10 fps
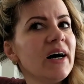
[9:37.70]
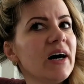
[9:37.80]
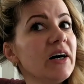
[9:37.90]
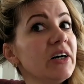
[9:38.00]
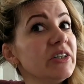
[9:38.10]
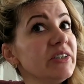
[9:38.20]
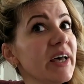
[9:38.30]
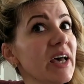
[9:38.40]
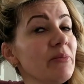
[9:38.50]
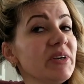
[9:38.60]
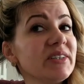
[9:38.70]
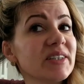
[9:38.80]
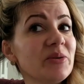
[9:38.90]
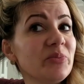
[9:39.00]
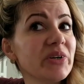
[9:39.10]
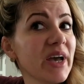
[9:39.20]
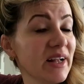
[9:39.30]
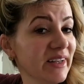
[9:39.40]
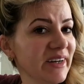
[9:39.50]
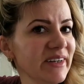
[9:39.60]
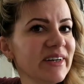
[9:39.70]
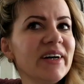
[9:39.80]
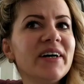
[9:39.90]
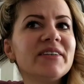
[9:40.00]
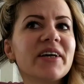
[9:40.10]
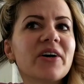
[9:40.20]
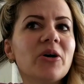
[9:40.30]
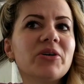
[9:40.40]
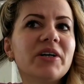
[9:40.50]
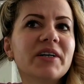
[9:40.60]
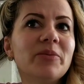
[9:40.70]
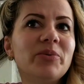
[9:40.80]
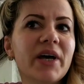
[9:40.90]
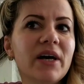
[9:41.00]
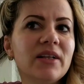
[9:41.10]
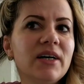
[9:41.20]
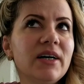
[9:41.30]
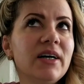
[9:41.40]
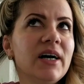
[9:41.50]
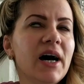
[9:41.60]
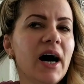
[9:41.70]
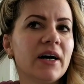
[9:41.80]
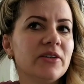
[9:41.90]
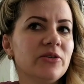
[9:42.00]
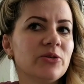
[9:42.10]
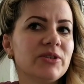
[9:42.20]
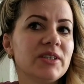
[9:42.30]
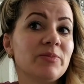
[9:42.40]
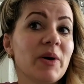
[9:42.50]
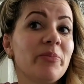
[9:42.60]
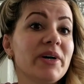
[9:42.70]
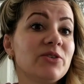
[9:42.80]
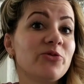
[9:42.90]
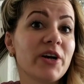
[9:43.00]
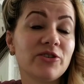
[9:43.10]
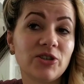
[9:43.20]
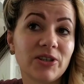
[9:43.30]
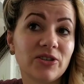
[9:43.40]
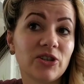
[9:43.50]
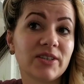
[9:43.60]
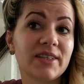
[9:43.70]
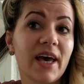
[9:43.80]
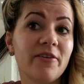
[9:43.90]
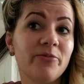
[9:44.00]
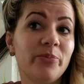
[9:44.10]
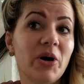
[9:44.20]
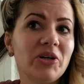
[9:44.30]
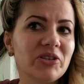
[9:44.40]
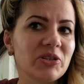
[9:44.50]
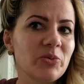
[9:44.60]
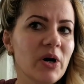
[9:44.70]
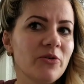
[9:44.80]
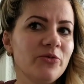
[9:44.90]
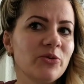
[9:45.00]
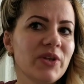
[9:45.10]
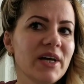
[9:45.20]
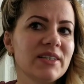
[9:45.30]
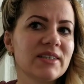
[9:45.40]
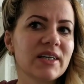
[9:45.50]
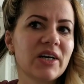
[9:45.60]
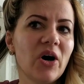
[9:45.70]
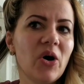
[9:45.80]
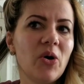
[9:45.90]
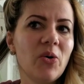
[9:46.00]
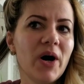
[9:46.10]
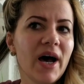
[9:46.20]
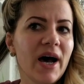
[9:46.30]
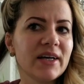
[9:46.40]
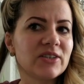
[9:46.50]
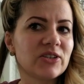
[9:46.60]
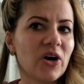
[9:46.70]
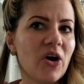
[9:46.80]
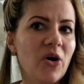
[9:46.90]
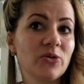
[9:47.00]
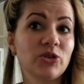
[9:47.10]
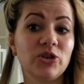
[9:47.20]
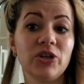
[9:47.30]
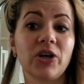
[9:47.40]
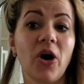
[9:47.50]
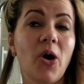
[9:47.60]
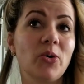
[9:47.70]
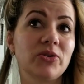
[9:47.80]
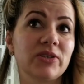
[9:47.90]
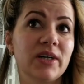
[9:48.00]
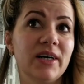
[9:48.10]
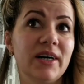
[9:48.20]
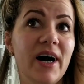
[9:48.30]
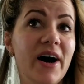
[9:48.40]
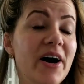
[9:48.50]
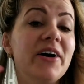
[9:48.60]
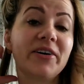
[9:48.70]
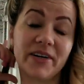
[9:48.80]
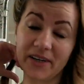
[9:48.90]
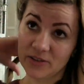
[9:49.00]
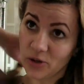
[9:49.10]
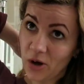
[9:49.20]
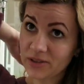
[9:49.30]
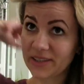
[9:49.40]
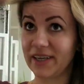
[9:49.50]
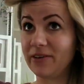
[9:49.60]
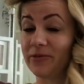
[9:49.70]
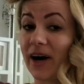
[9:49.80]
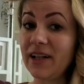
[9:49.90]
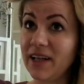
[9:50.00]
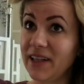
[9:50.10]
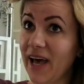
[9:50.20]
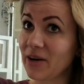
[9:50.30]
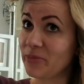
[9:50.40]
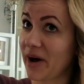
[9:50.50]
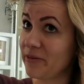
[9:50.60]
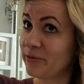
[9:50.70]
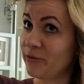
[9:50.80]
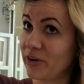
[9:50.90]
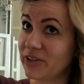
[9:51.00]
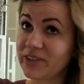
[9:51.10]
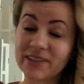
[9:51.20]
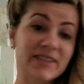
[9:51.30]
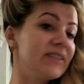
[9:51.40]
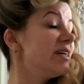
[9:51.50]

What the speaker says: Her name is Gabriela. They called her Gabriela. Other news is my best friend, she just gave birth as well a few days ago. So she called her daughter Ivala like my first